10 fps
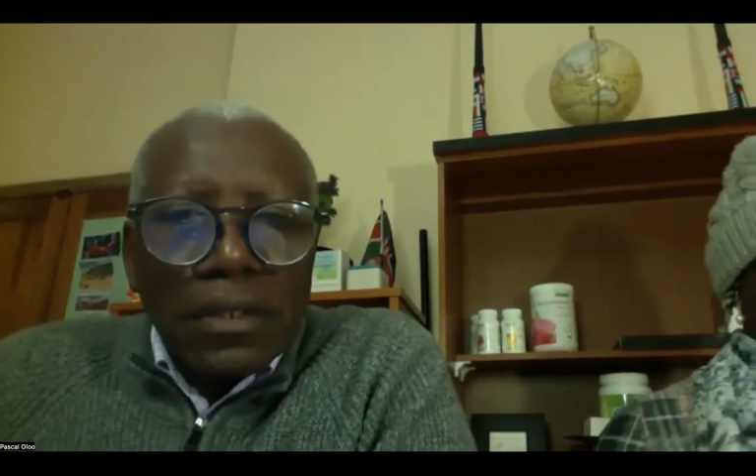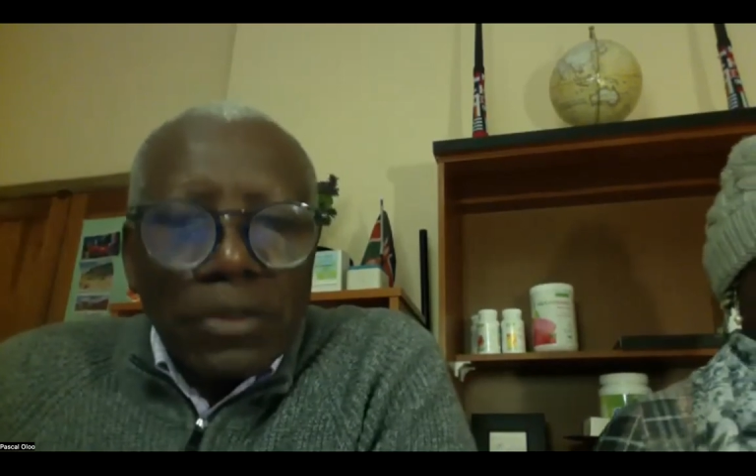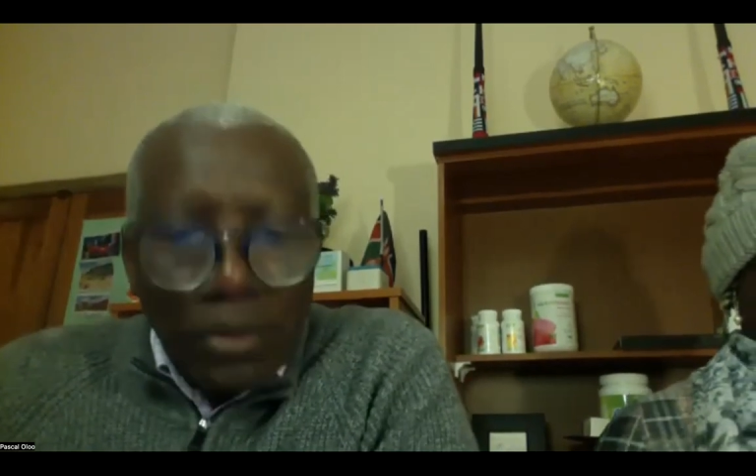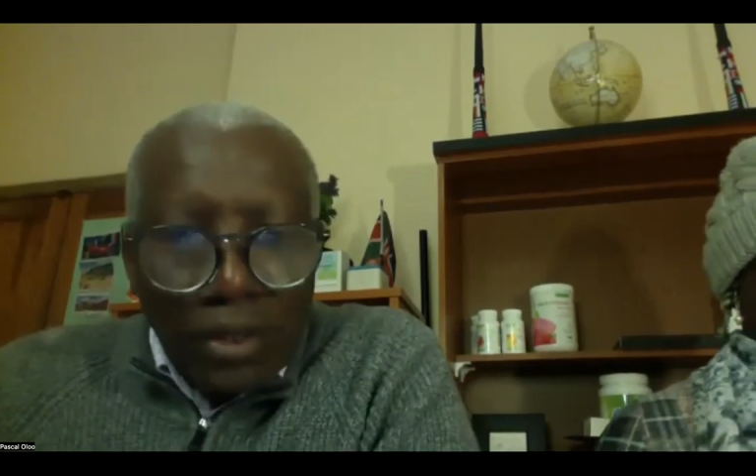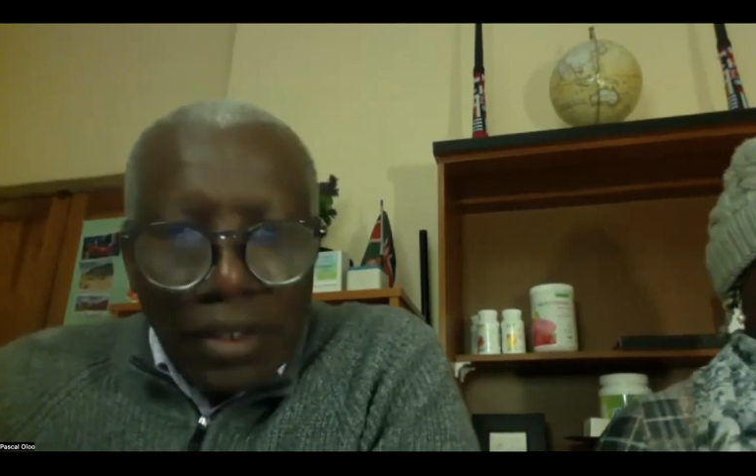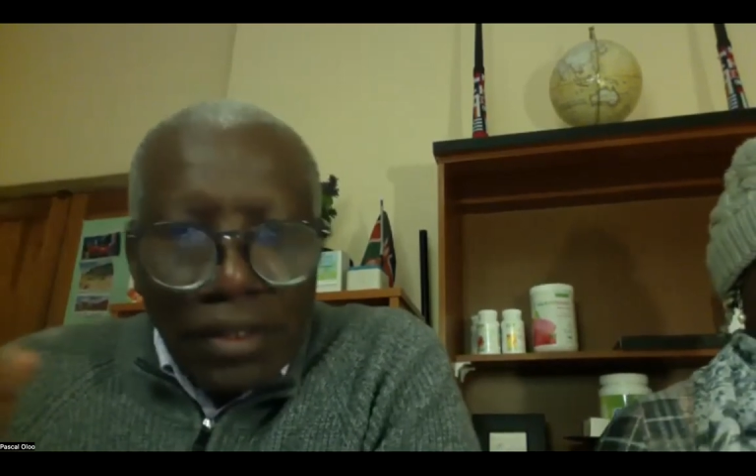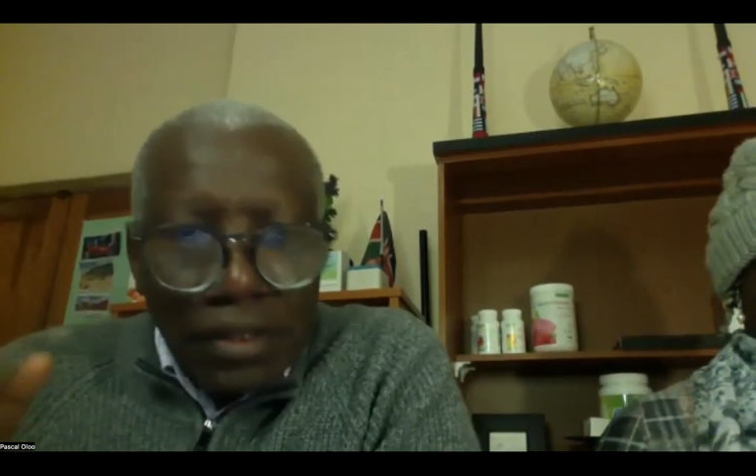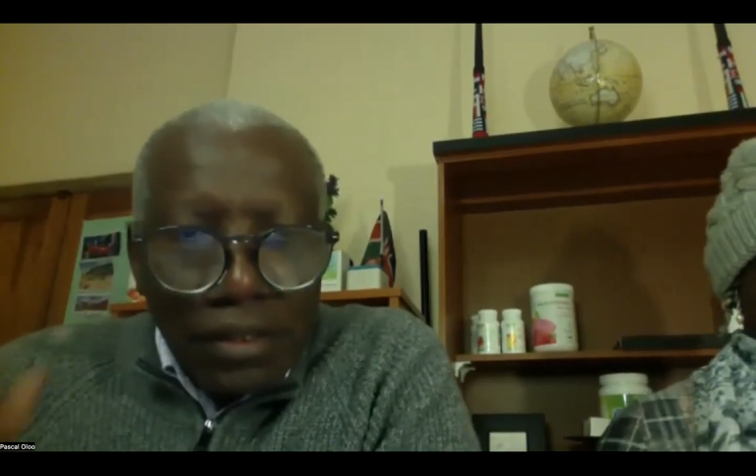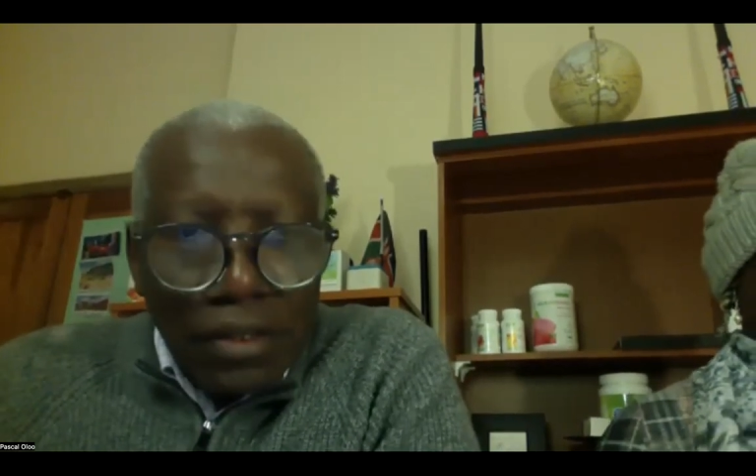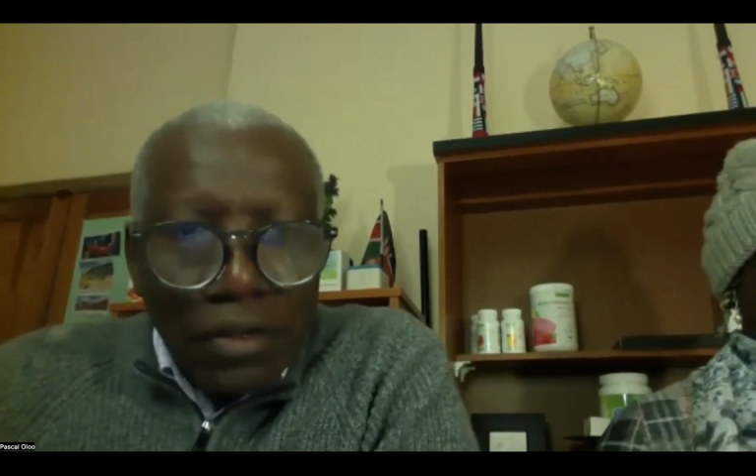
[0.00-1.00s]
two
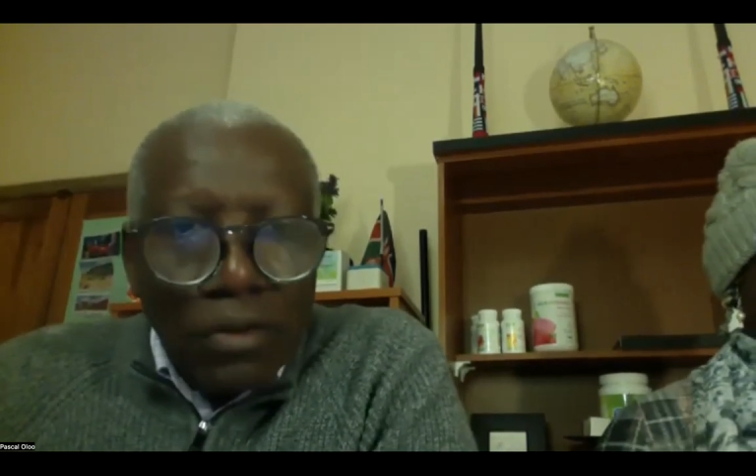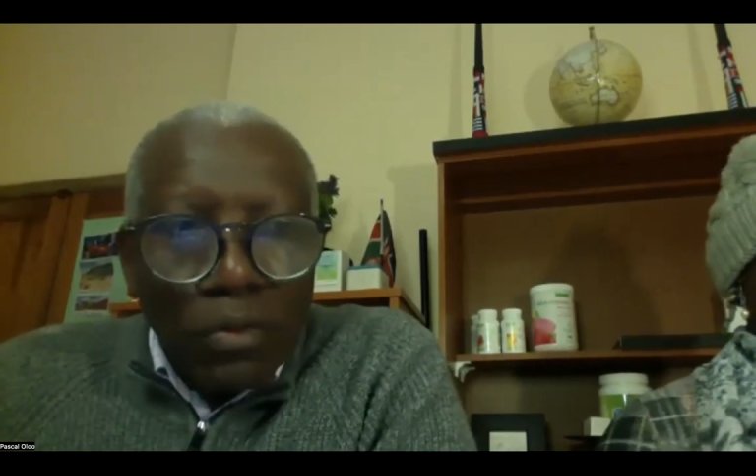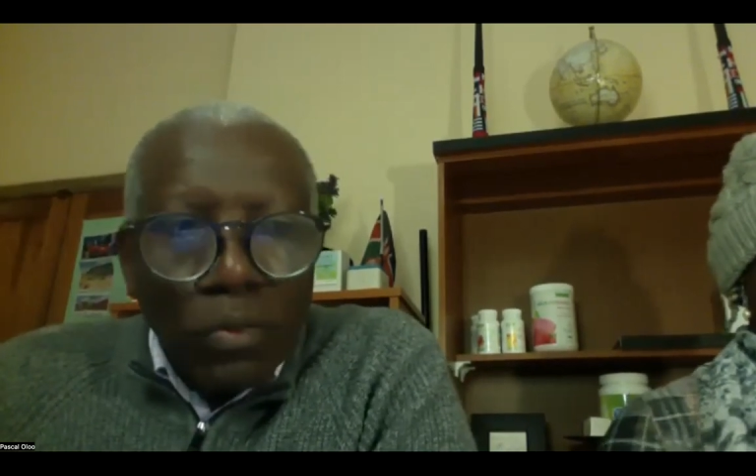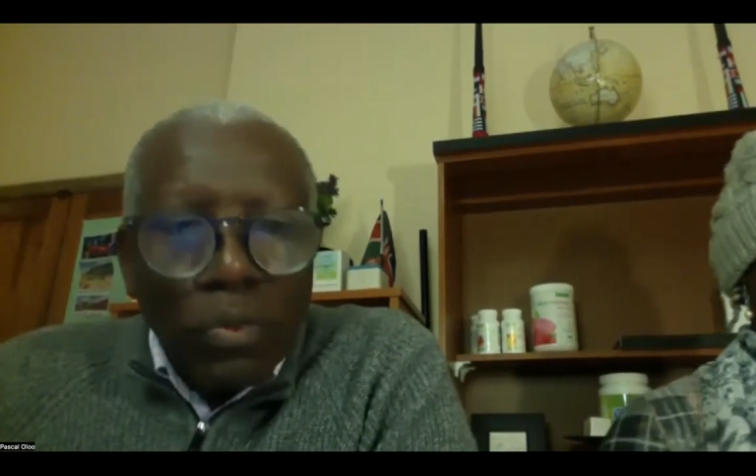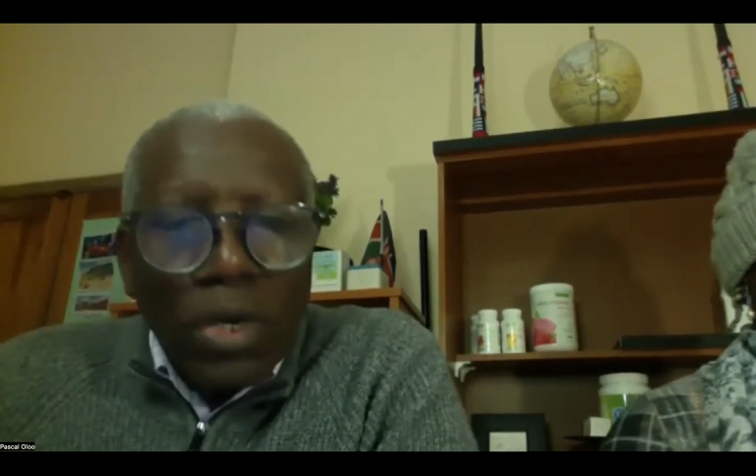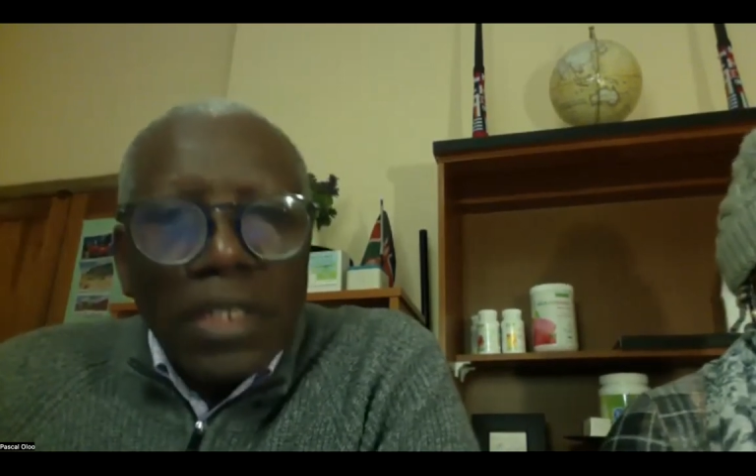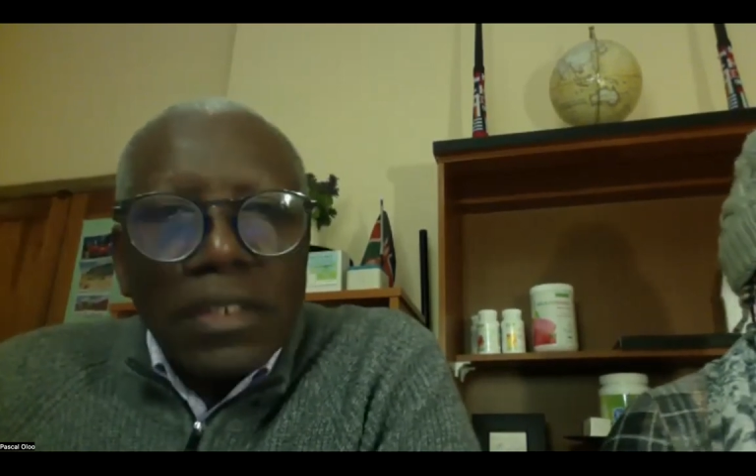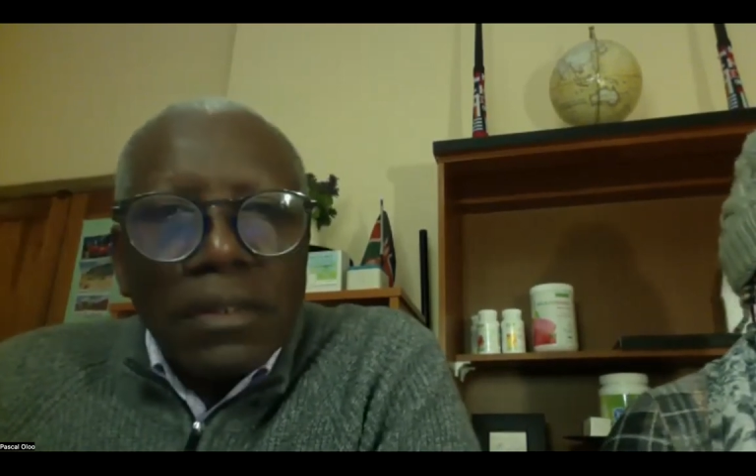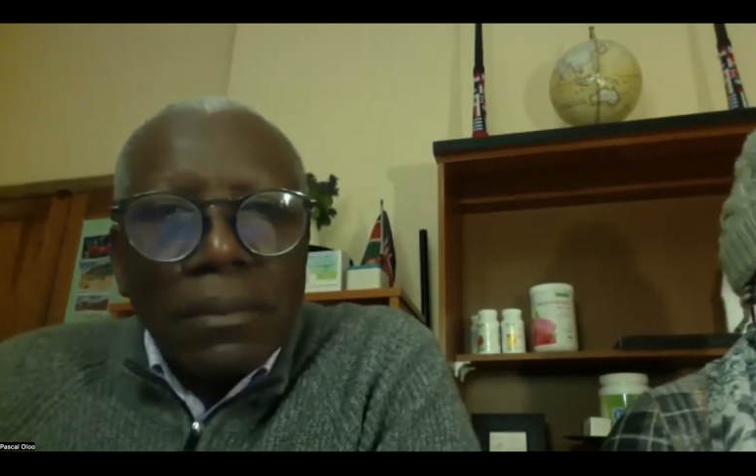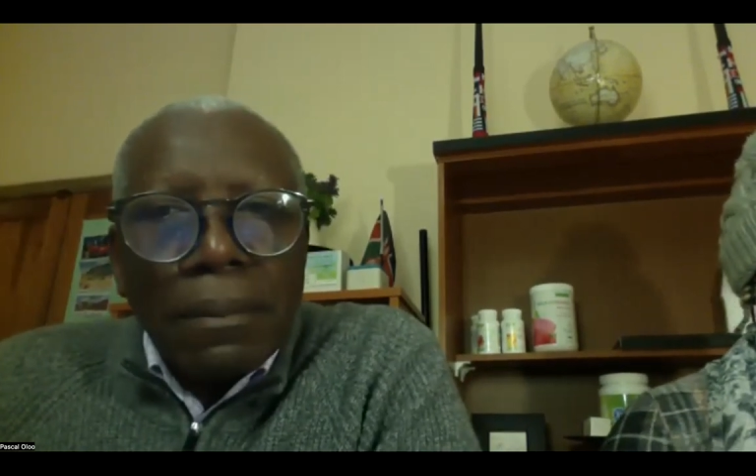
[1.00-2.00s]
things.
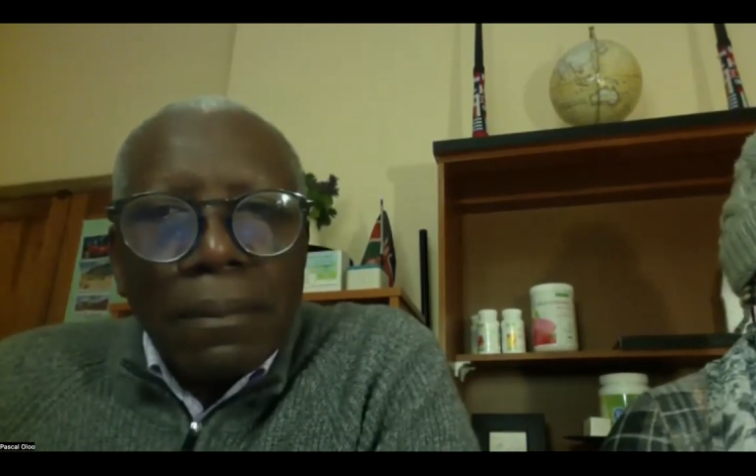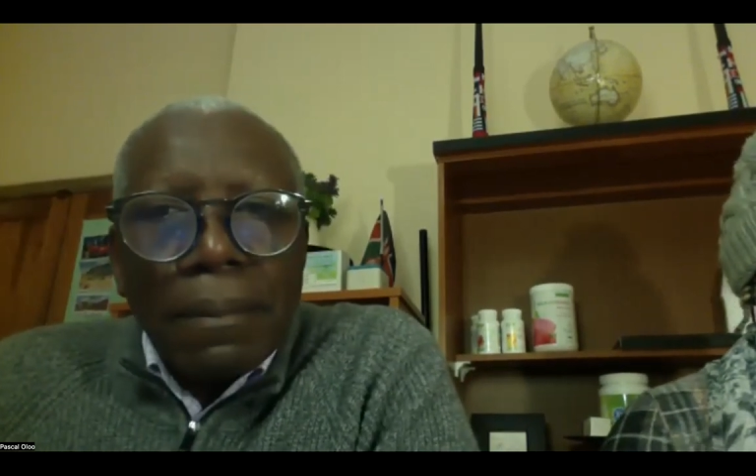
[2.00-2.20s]
One